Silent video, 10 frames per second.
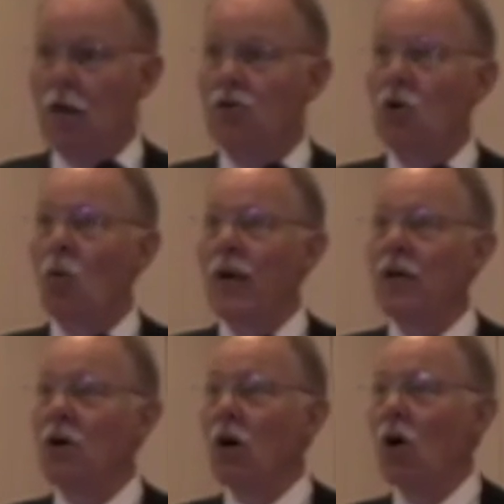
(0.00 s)
So we
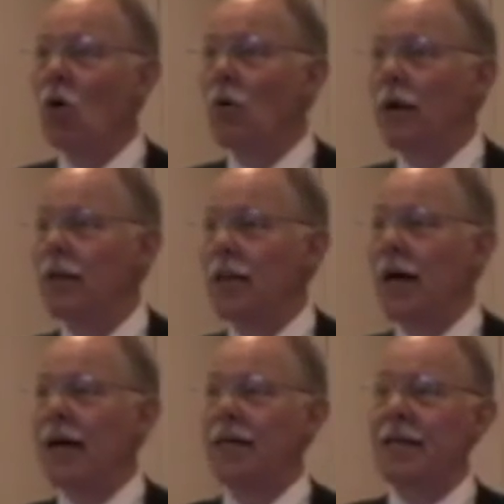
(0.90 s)
know, the
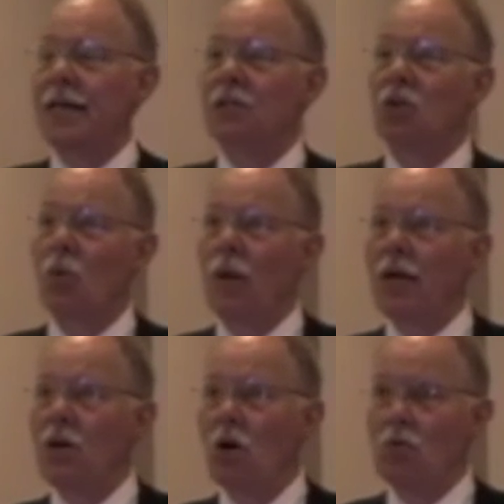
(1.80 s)
idea is that we
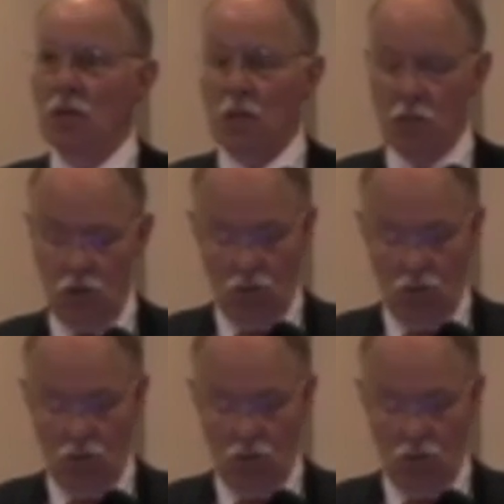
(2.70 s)
know that this